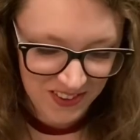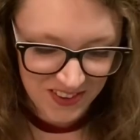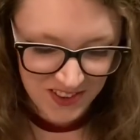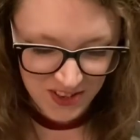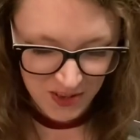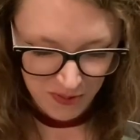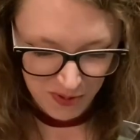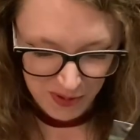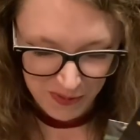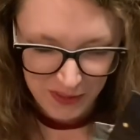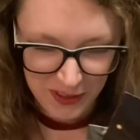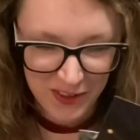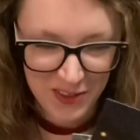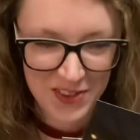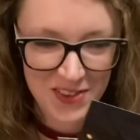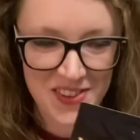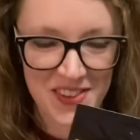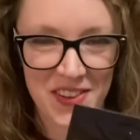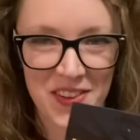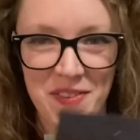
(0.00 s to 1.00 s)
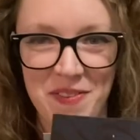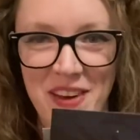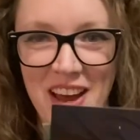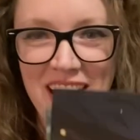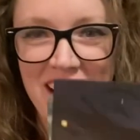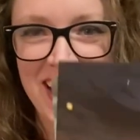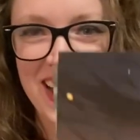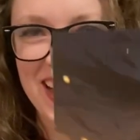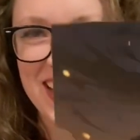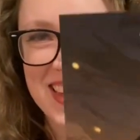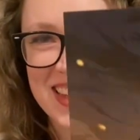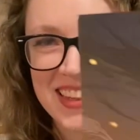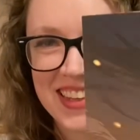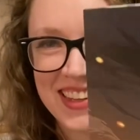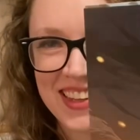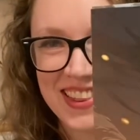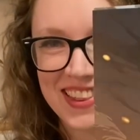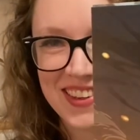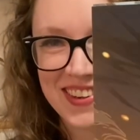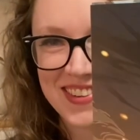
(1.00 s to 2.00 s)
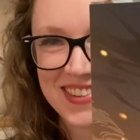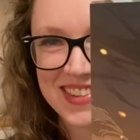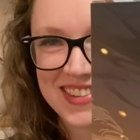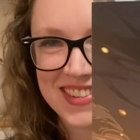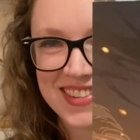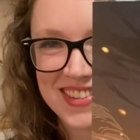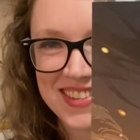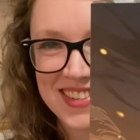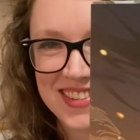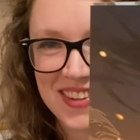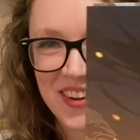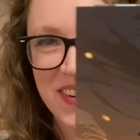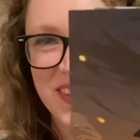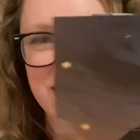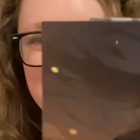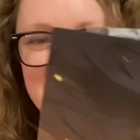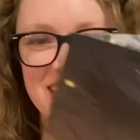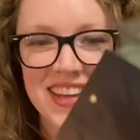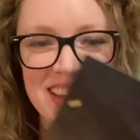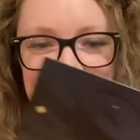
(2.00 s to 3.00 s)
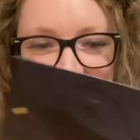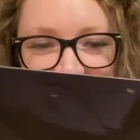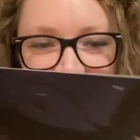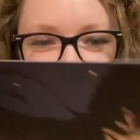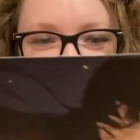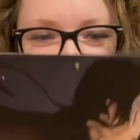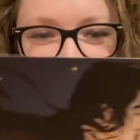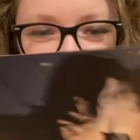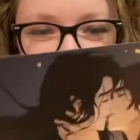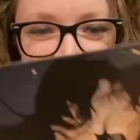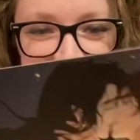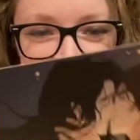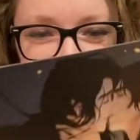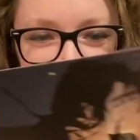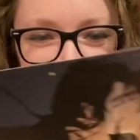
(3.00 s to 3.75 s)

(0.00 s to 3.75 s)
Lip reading: chibi pictures on the back. I think they're so cute.